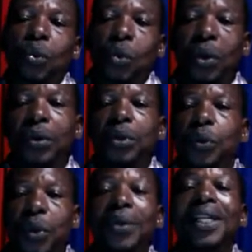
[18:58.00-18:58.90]
we
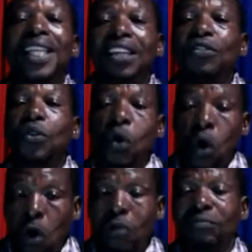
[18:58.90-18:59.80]
will leave you
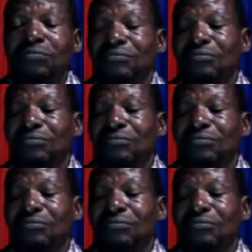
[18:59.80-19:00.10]
home.